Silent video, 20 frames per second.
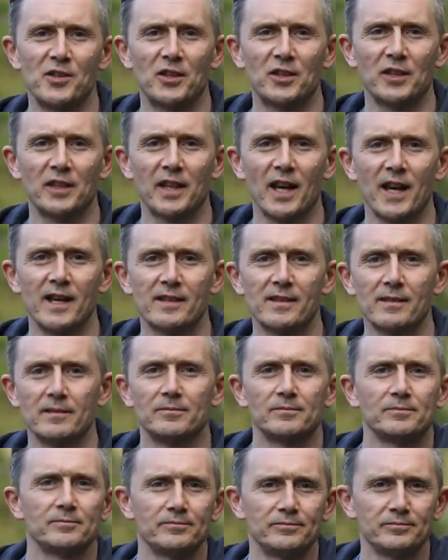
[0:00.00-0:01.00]
you can get,
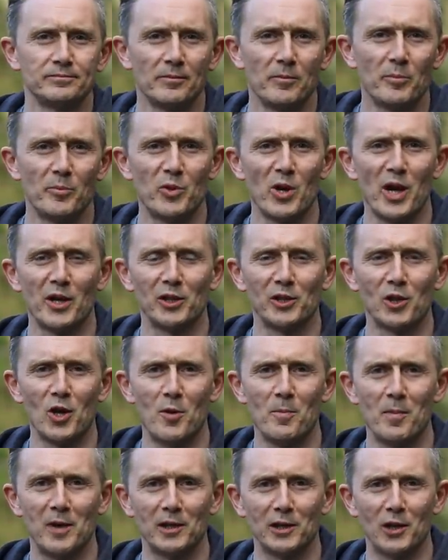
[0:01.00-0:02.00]
Prada
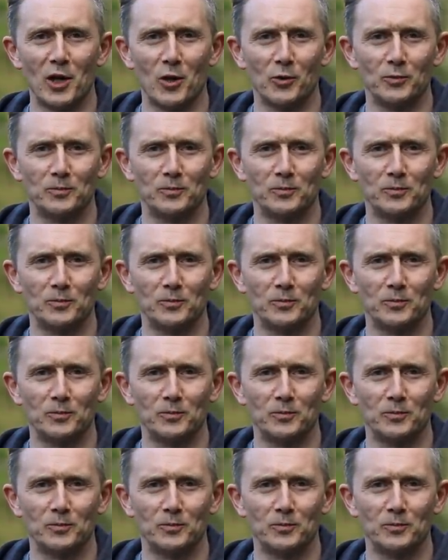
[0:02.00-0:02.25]
L'Eau.